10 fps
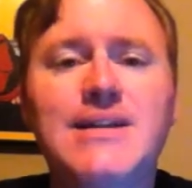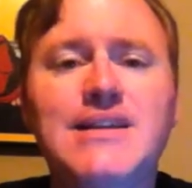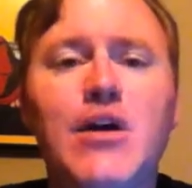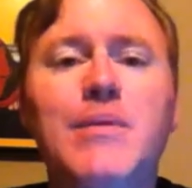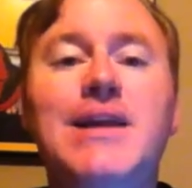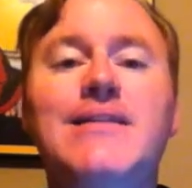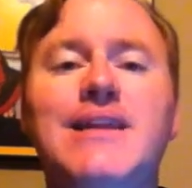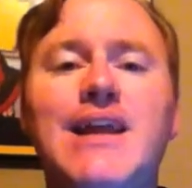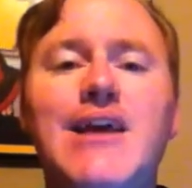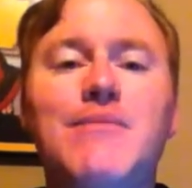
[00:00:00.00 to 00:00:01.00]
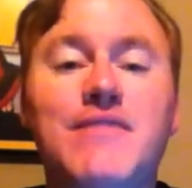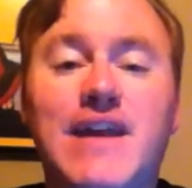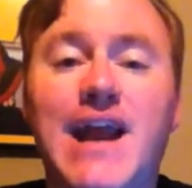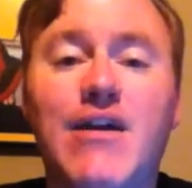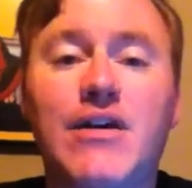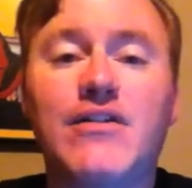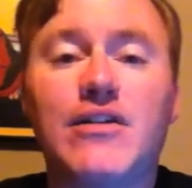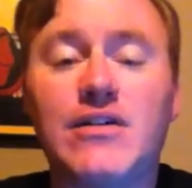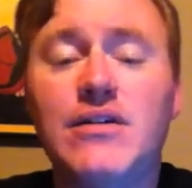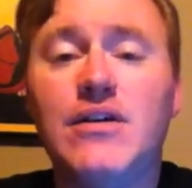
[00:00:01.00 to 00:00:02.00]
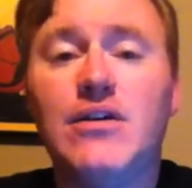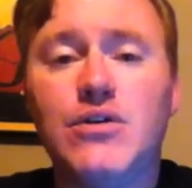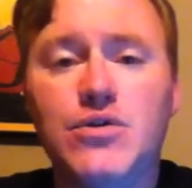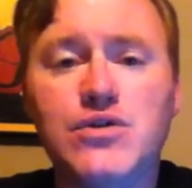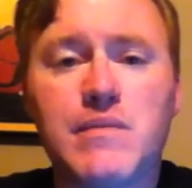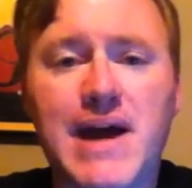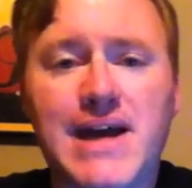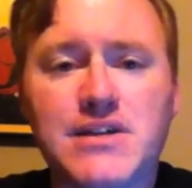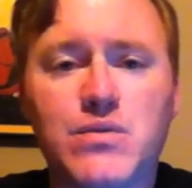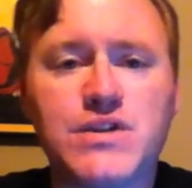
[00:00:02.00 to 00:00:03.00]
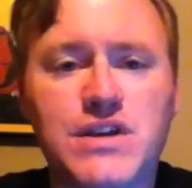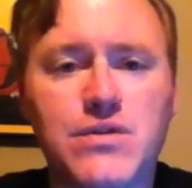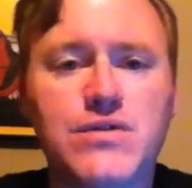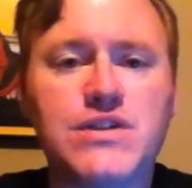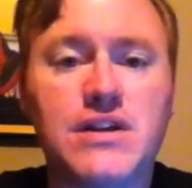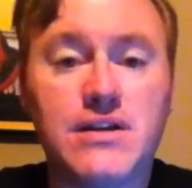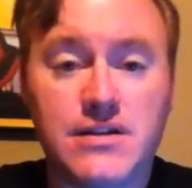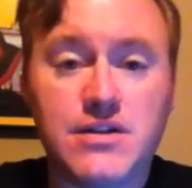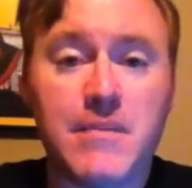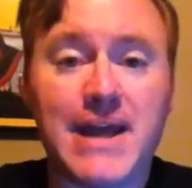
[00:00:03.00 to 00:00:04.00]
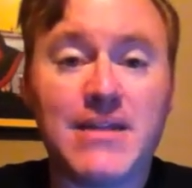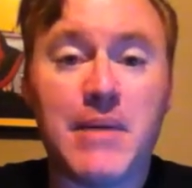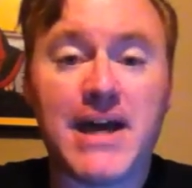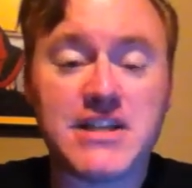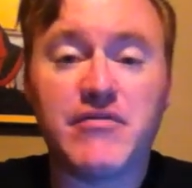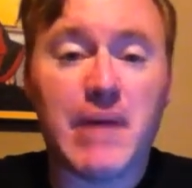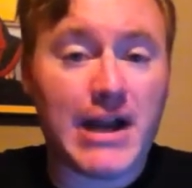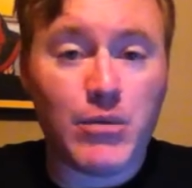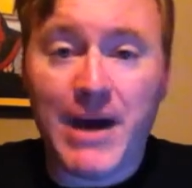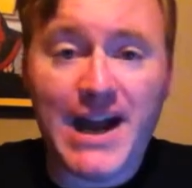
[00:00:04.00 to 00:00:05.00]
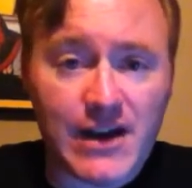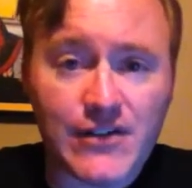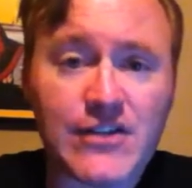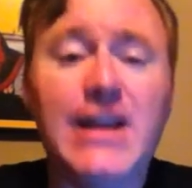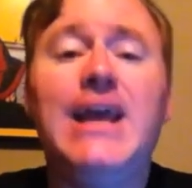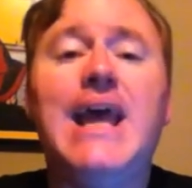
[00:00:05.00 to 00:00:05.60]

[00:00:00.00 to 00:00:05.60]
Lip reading: Tell me the name of the character whose mask was used to make the mask of Michael Myers.